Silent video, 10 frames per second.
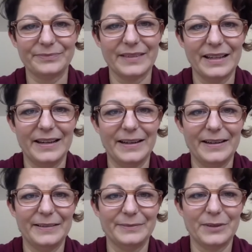
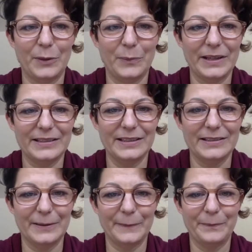complex
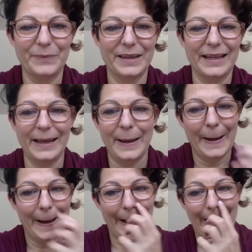system.
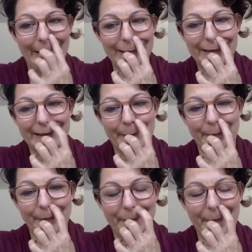And
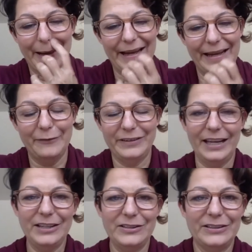my
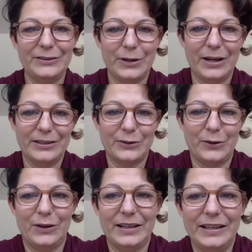invitation to us
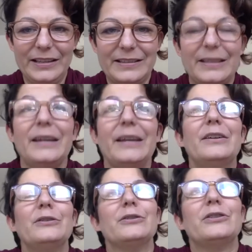all is
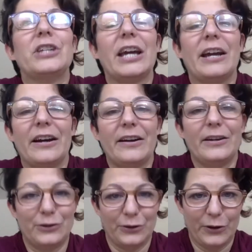to share a
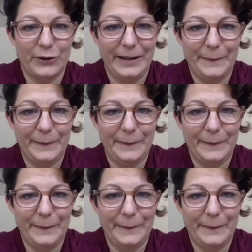story